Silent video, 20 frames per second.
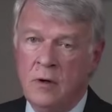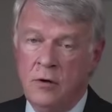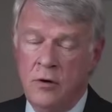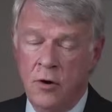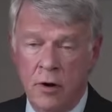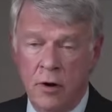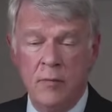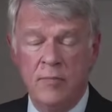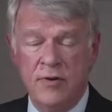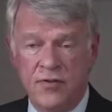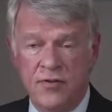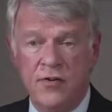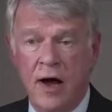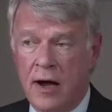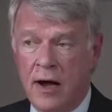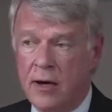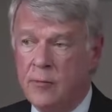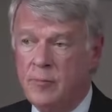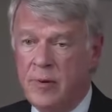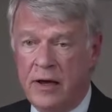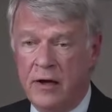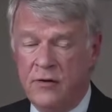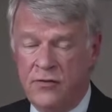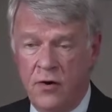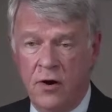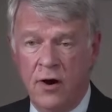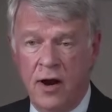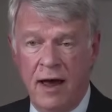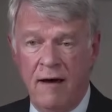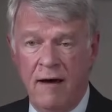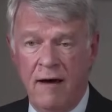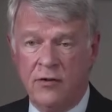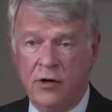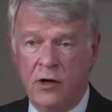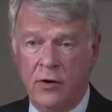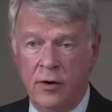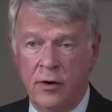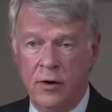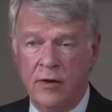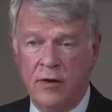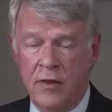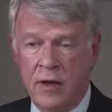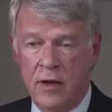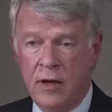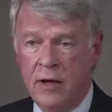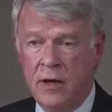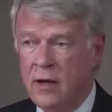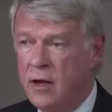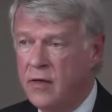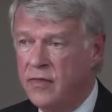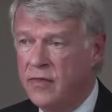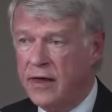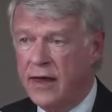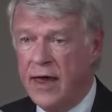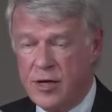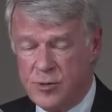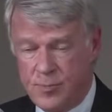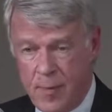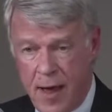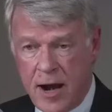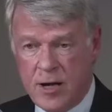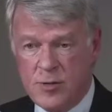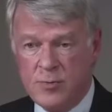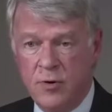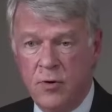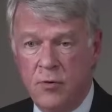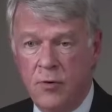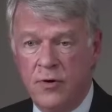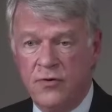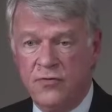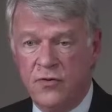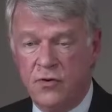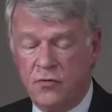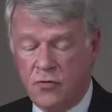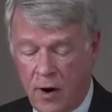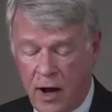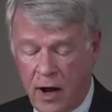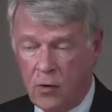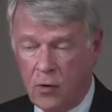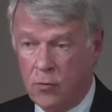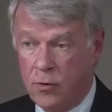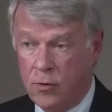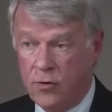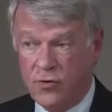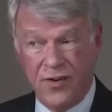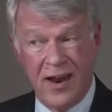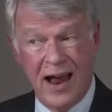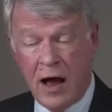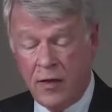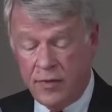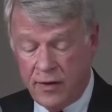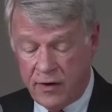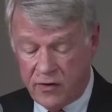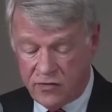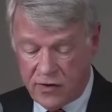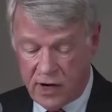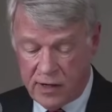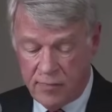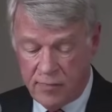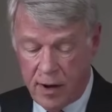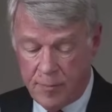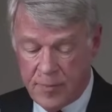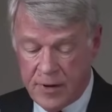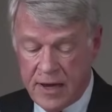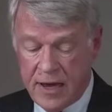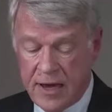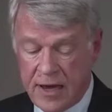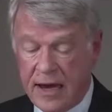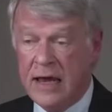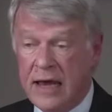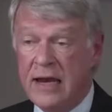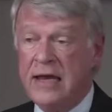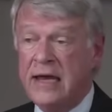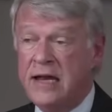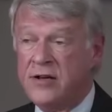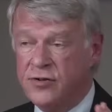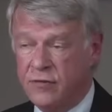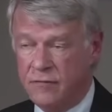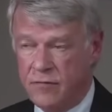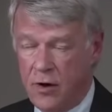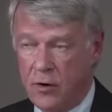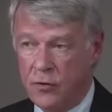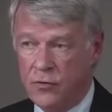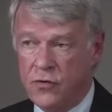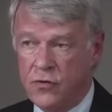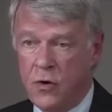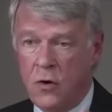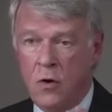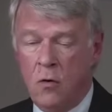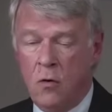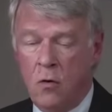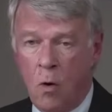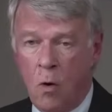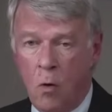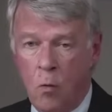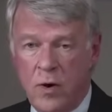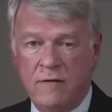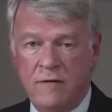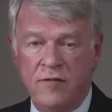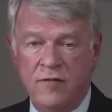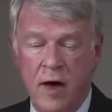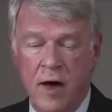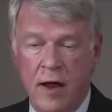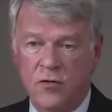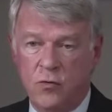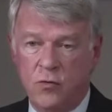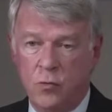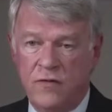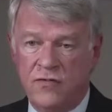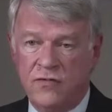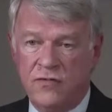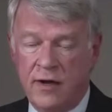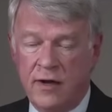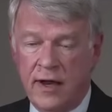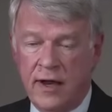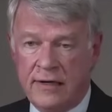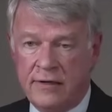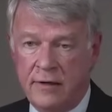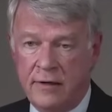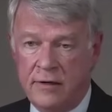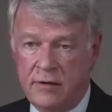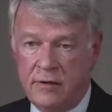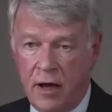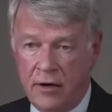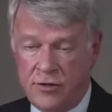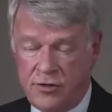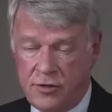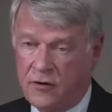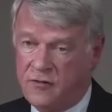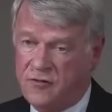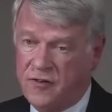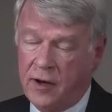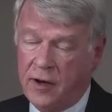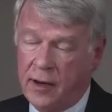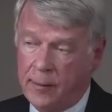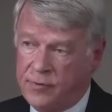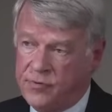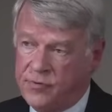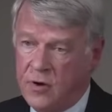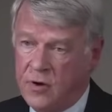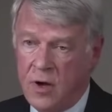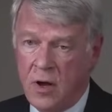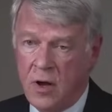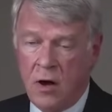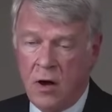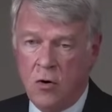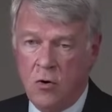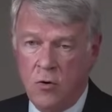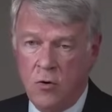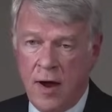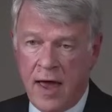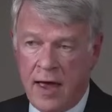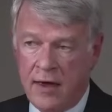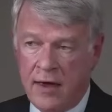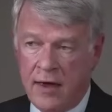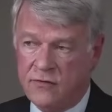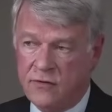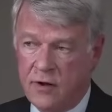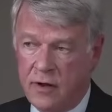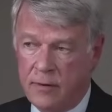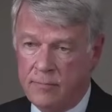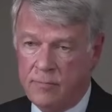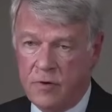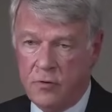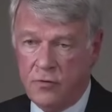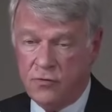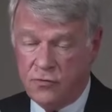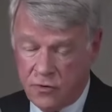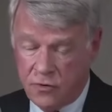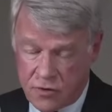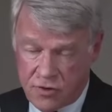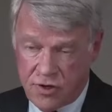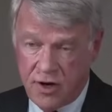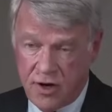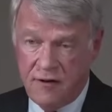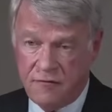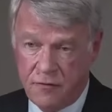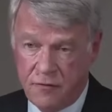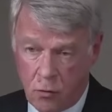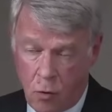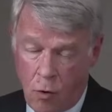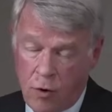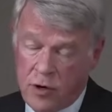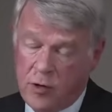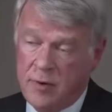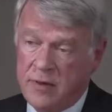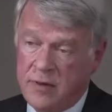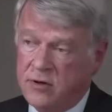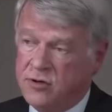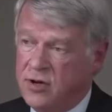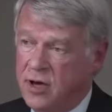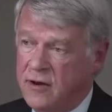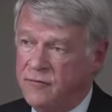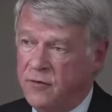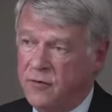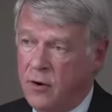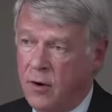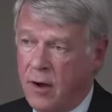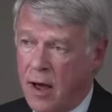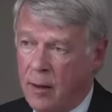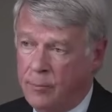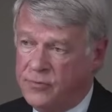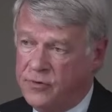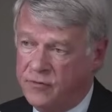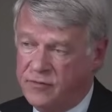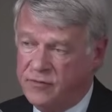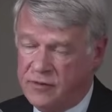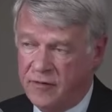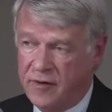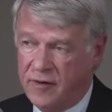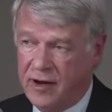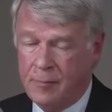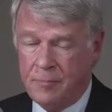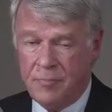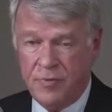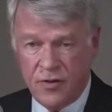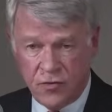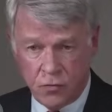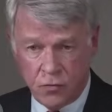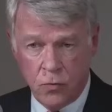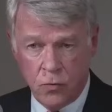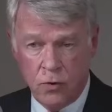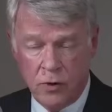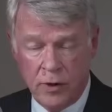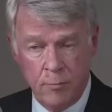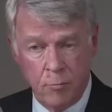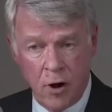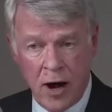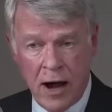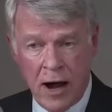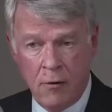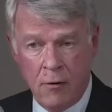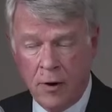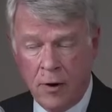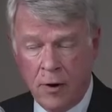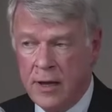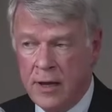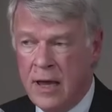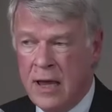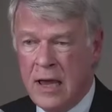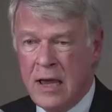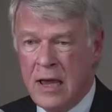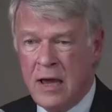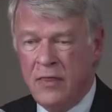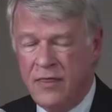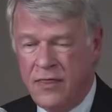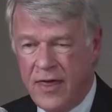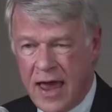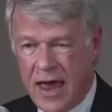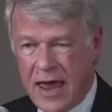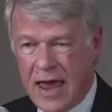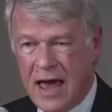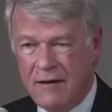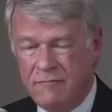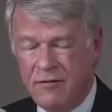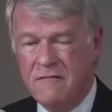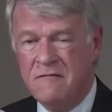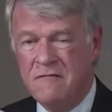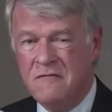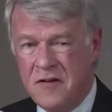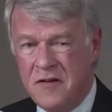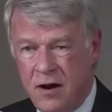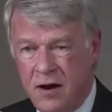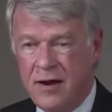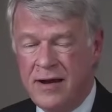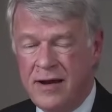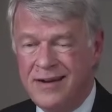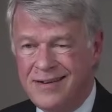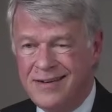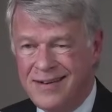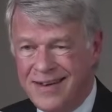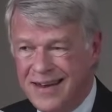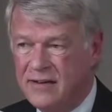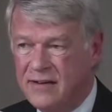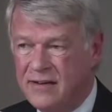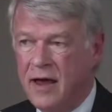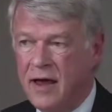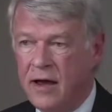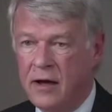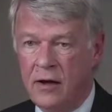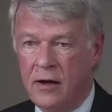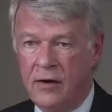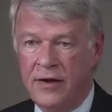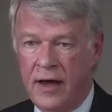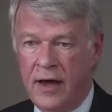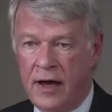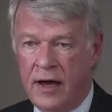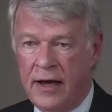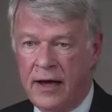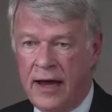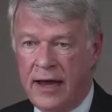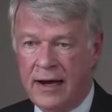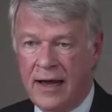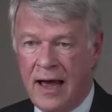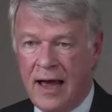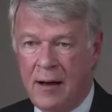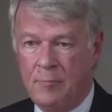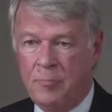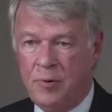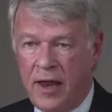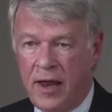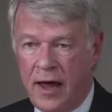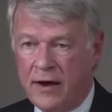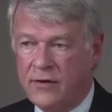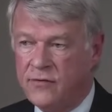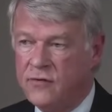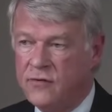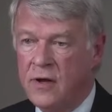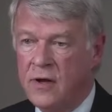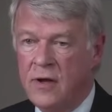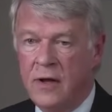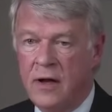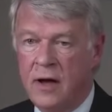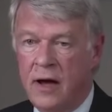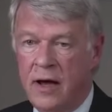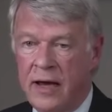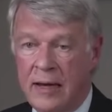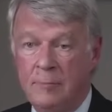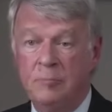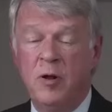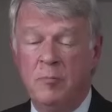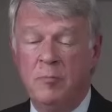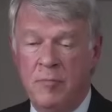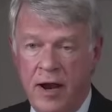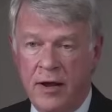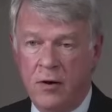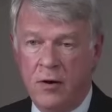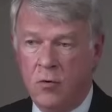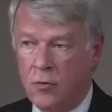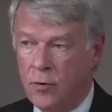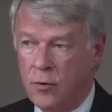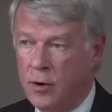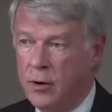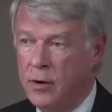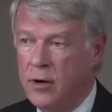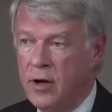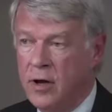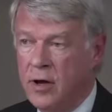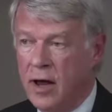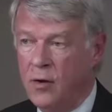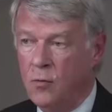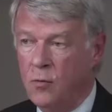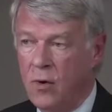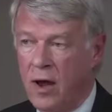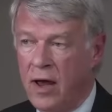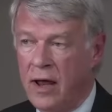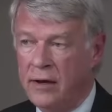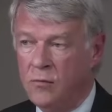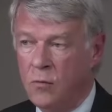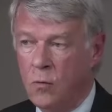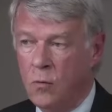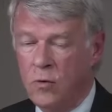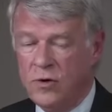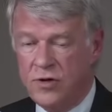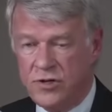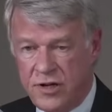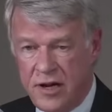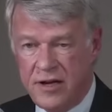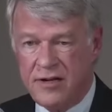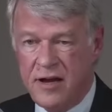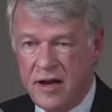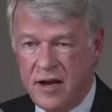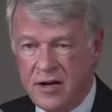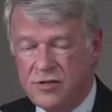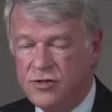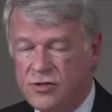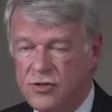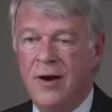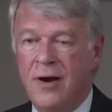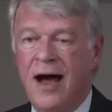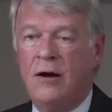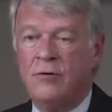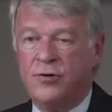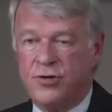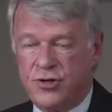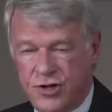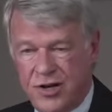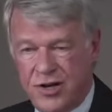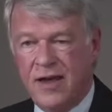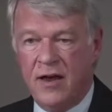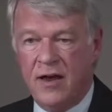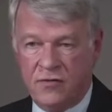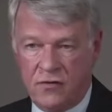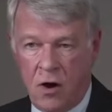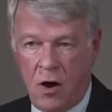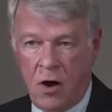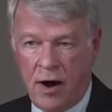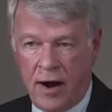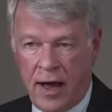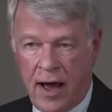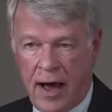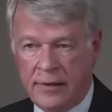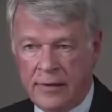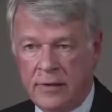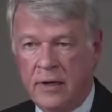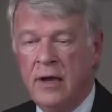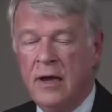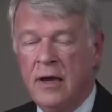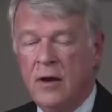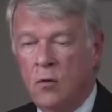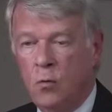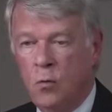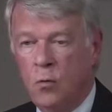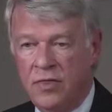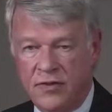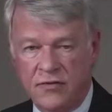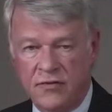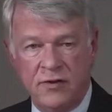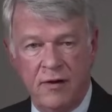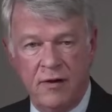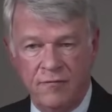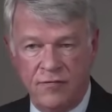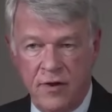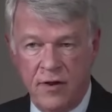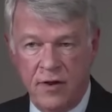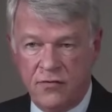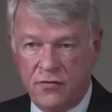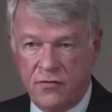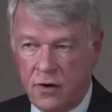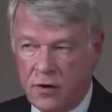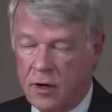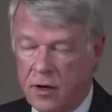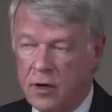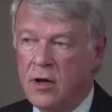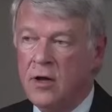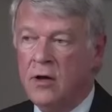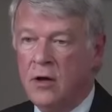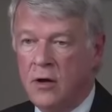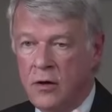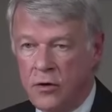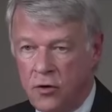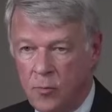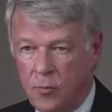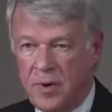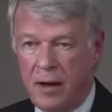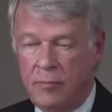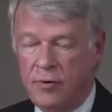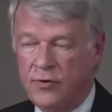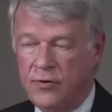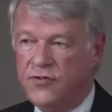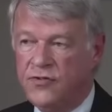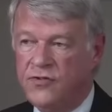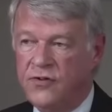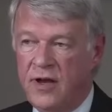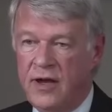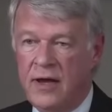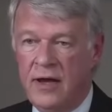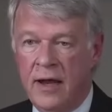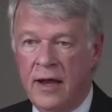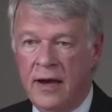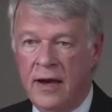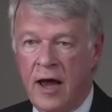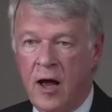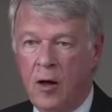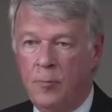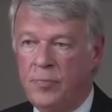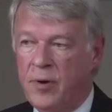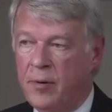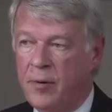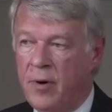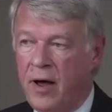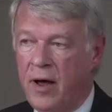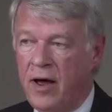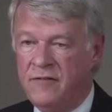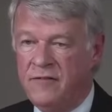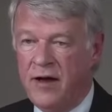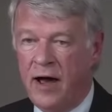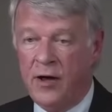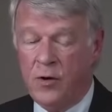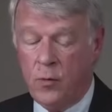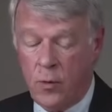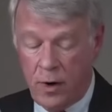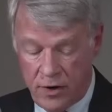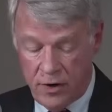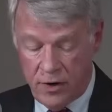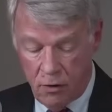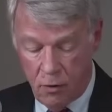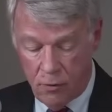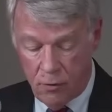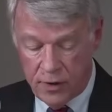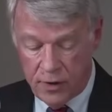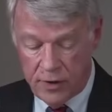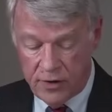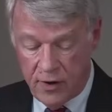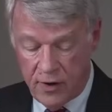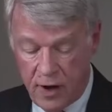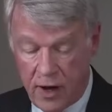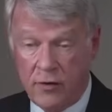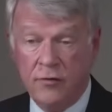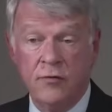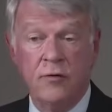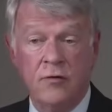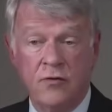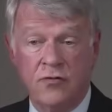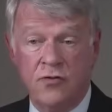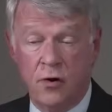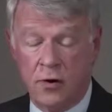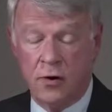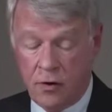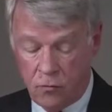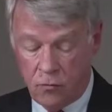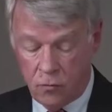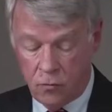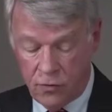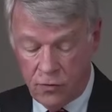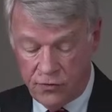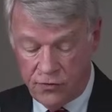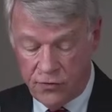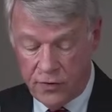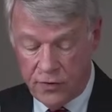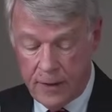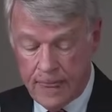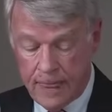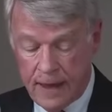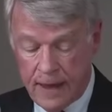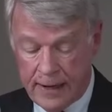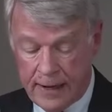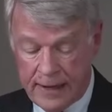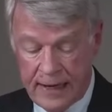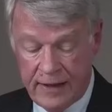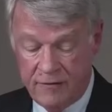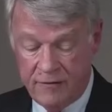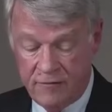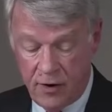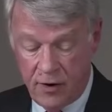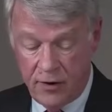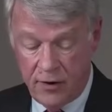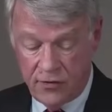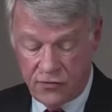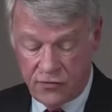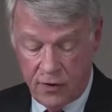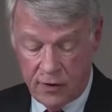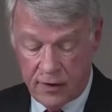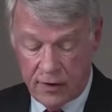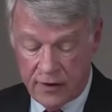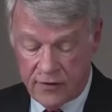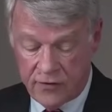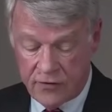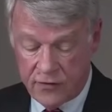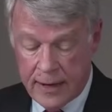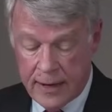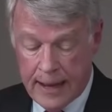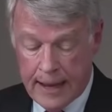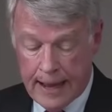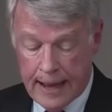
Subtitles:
you're going to be stuck because you're going to have to learn the case management orders, the trial orders, and how they set them up in each of those. What we've done is we've selected Judge Phillips, who's the chief, going to be the chief, and who helped to develop this rule in Broward. They have a very detailed and complex implementing order. And when she teaches you how she has gone on with the 17th Circuit, you'll be able to see and help evaluate your own circuit rules in the various circuits.